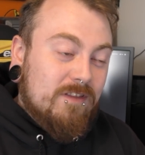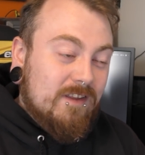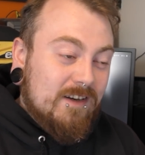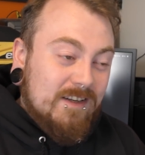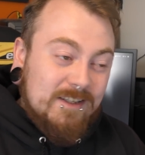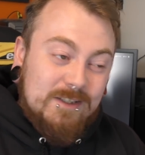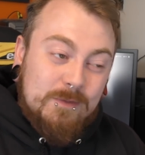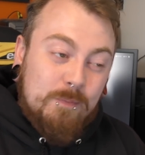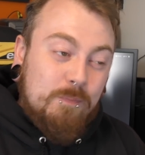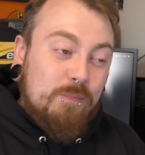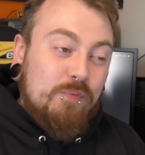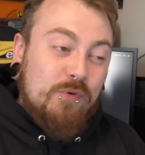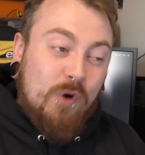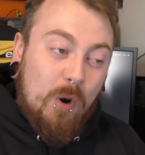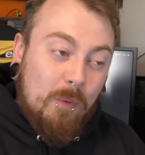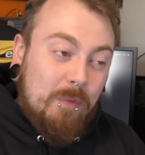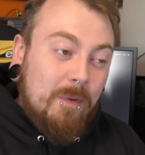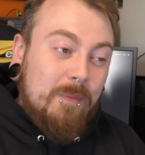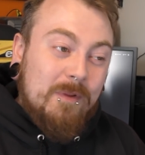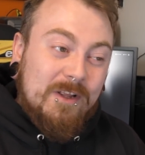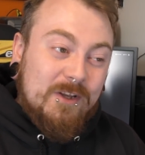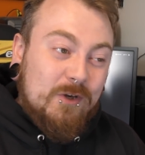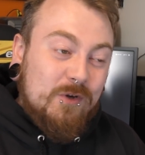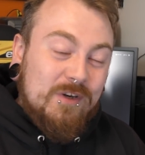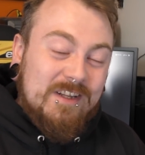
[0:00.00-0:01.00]
and it's
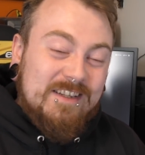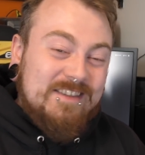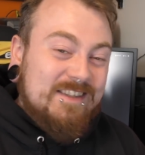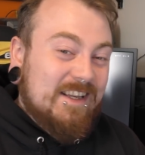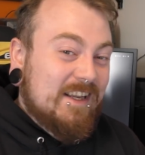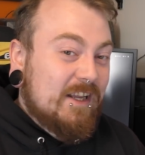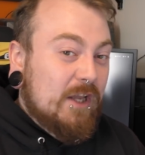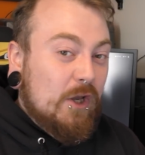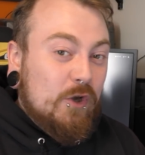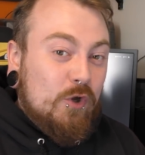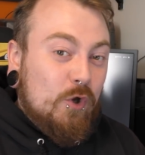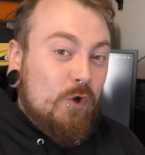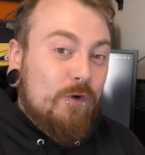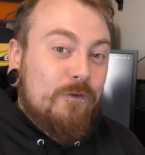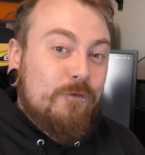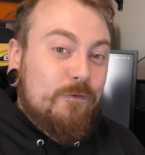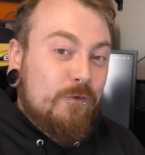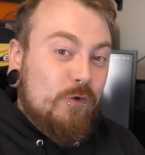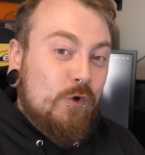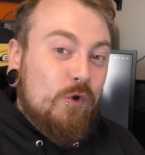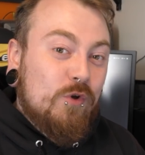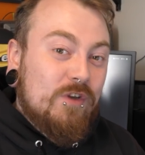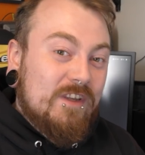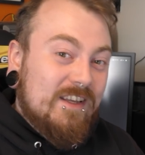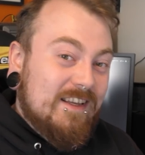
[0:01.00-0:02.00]
probably going to take a good
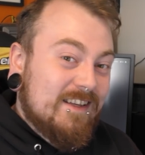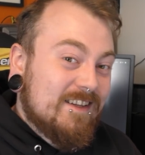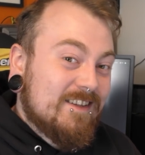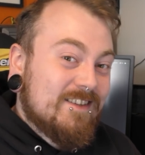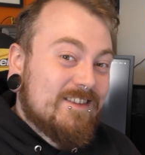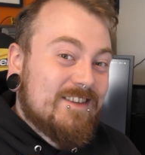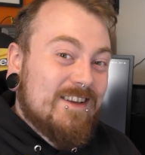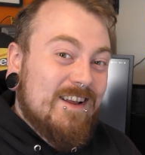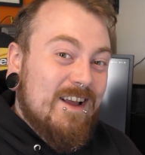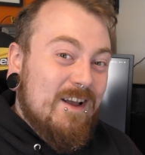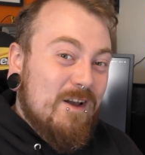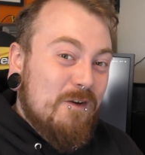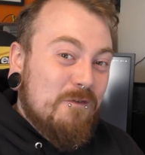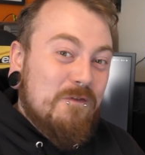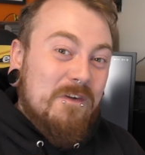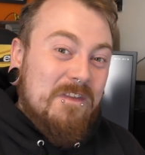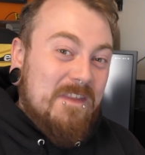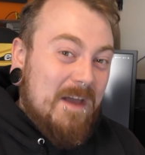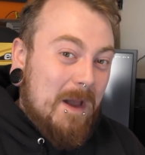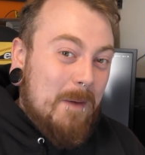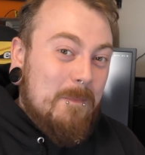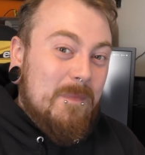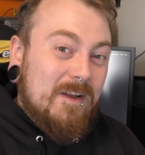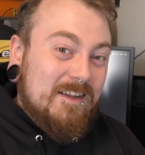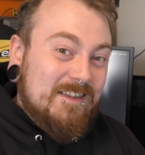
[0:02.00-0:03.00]
few years for
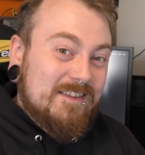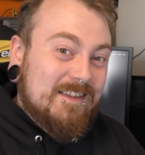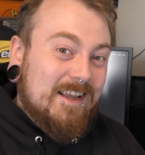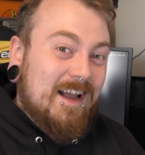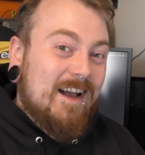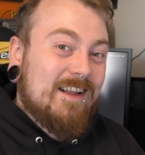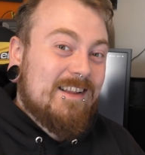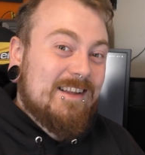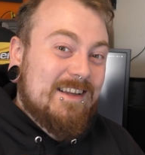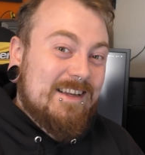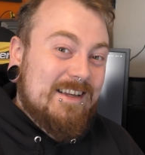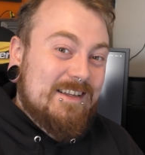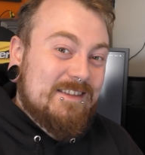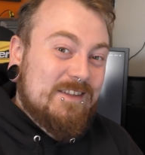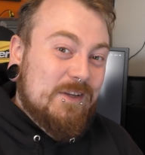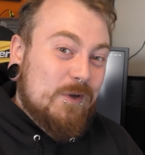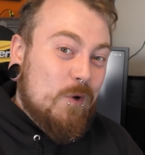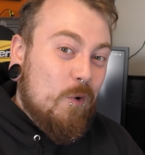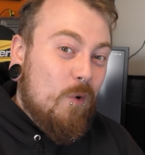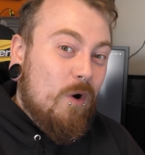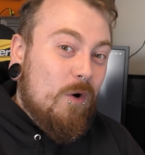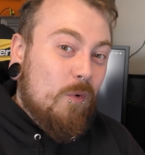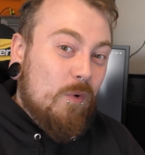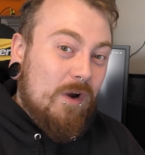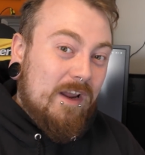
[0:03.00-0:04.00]
that mentality to
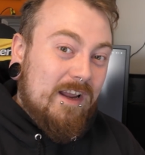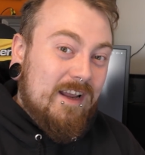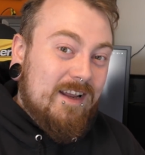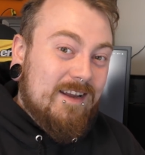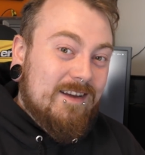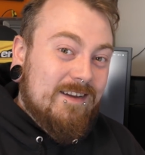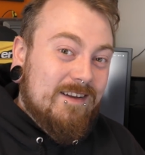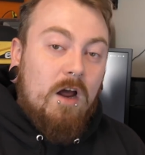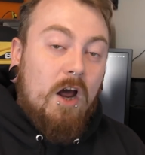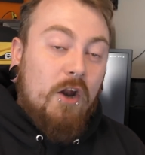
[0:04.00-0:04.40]
go away.